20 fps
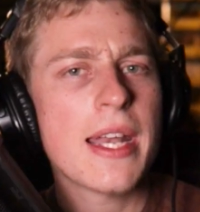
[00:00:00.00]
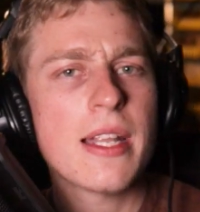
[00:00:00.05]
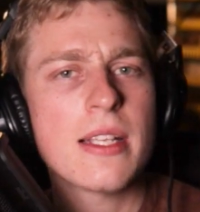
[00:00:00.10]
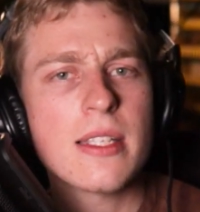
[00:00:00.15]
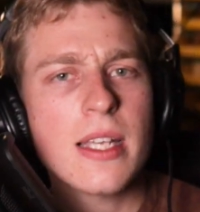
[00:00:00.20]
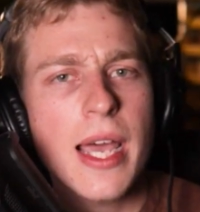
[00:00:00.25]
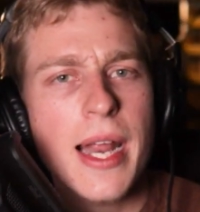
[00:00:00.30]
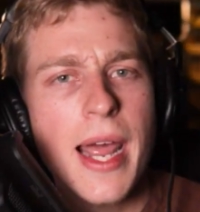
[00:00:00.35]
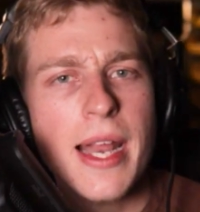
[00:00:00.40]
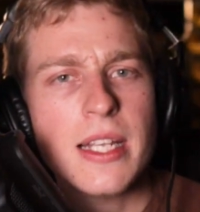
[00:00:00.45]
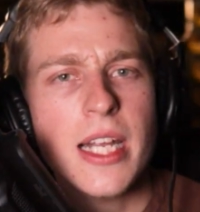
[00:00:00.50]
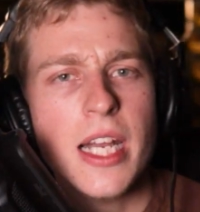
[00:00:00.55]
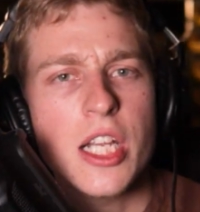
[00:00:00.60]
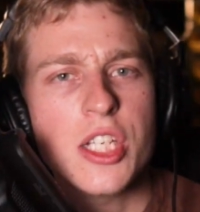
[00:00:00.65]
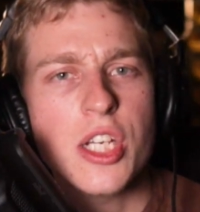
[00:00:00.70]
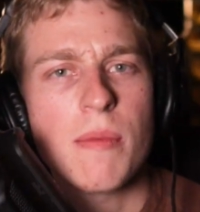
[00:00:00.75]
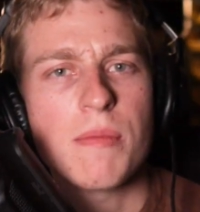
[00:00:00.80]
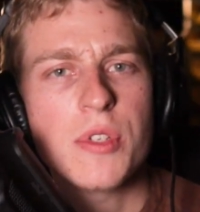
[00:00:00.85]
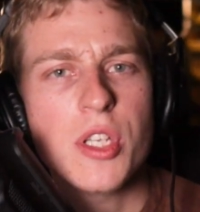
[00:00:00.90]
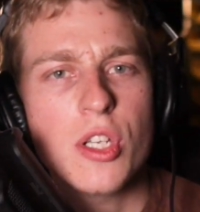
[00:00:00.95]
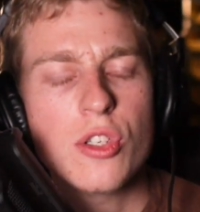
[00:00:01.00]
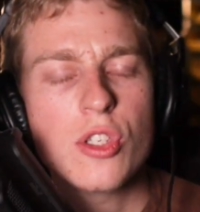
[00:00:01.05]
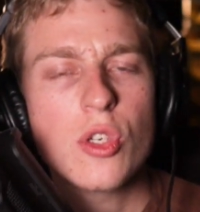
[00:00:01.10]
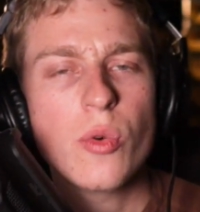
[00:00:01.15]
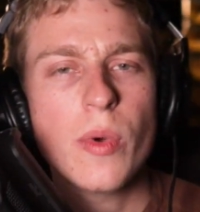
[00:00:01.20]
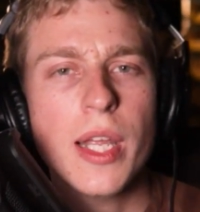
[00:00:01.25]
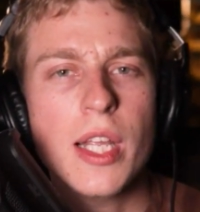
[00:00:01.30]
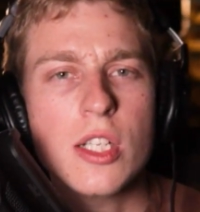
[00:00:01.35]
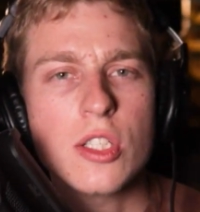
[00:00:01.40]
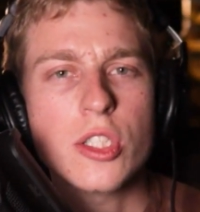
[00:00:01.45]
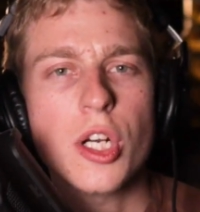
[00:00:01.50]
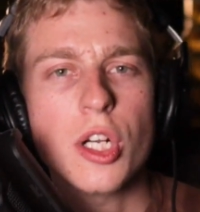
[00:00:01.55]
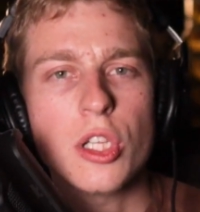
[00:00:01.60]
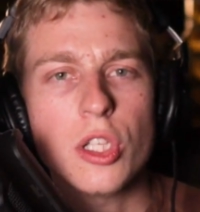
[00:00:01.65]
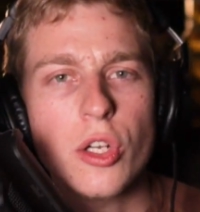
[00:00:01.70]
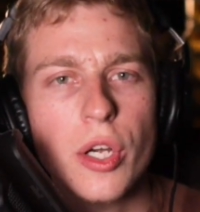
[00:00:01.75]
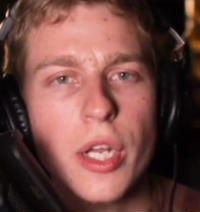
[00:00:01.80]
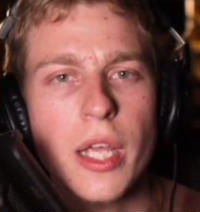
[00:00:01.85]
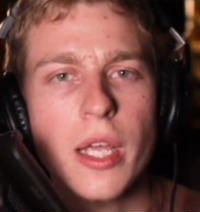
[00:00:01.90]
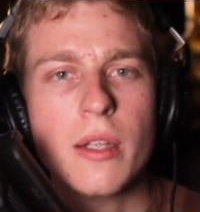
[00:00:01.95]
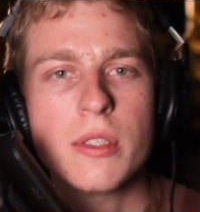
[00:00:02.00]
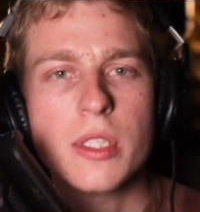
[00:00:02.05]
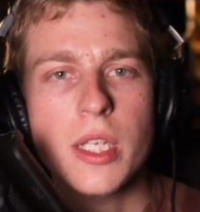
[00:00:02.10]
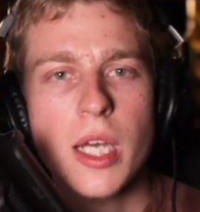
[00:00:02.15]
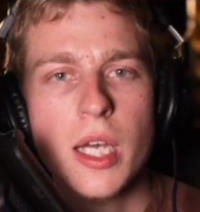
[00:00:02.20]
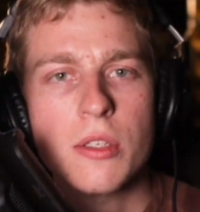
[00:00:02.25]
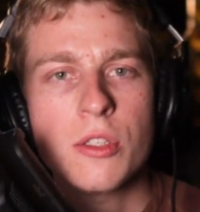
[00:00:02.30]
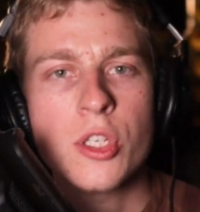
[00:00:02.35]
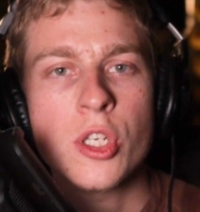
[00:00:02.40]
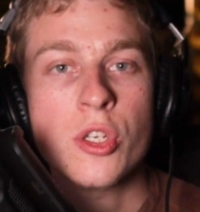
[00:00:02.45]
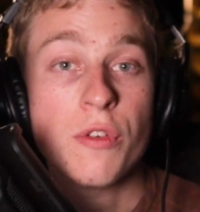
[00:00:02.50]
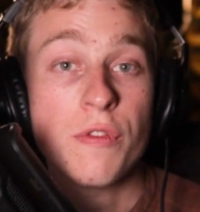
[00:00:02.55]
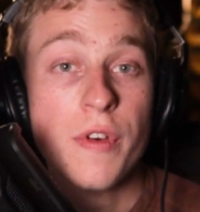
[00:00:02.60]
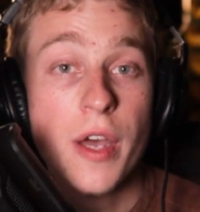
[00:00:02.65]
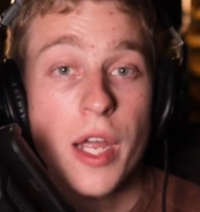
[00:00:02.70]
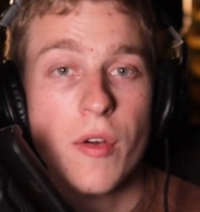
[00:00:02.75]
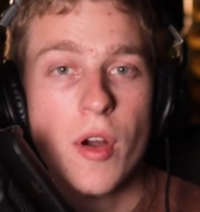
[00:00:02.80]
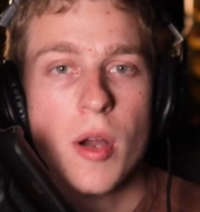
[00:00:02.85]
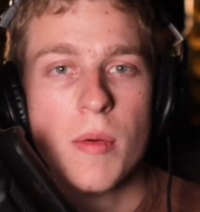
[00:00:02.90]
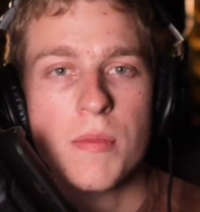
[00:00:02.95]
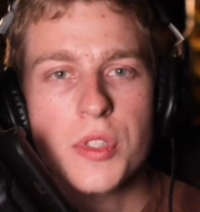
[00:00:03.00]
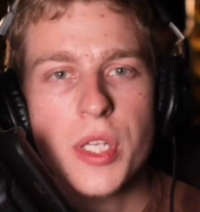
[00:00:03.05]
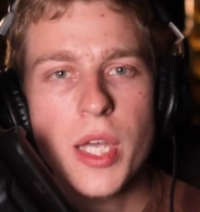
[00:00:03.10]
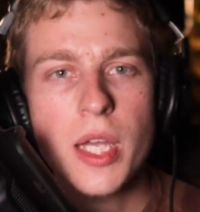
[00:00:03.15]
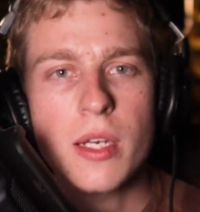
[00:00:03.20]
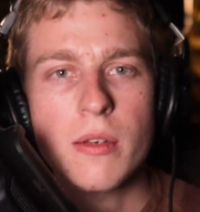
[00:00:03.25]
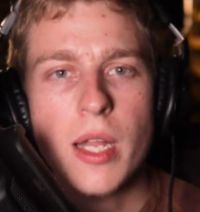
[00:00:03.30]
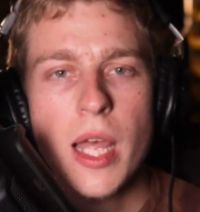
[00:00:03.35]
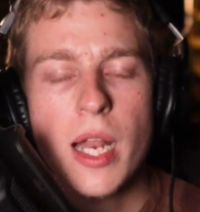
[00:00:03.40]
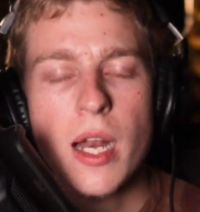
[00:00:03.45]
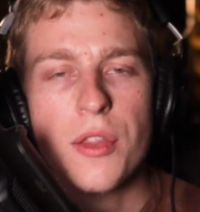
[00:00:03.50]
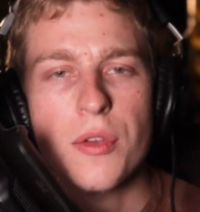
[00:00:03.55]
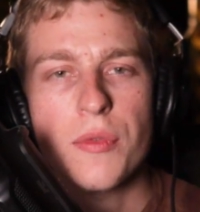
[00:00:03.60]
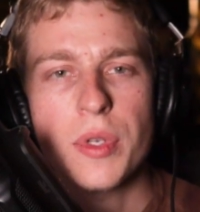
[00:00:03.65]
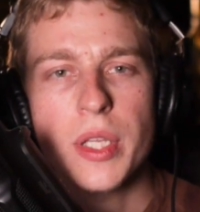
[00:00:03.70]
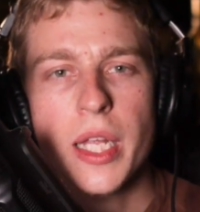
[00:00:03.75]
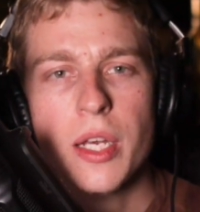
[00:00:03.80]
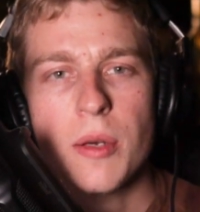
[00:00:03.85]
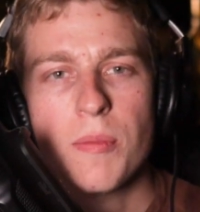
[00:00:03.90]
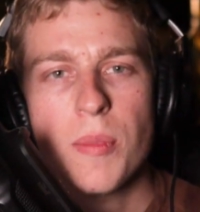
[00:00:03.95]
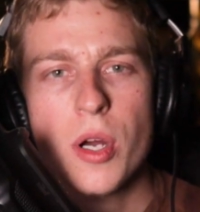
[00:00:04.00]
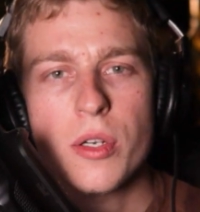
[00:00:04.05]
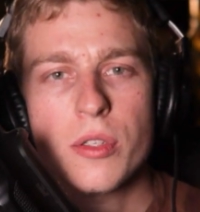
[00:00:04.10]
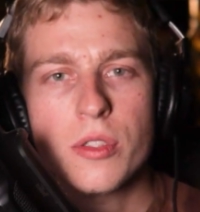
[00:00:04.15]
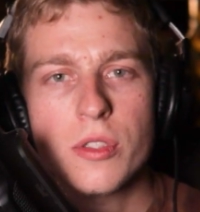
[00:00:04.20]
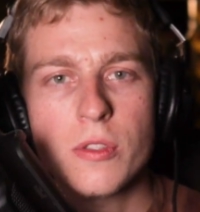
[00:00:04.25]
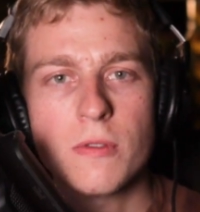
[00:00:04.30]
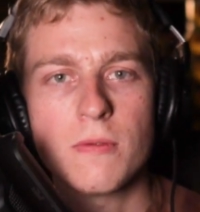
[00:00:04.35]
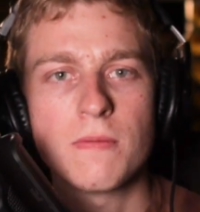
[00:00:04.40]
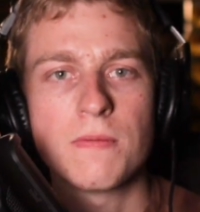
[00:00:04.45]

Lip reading: design, I just kind of jumped into it and started learning it to do firearms and other related parts.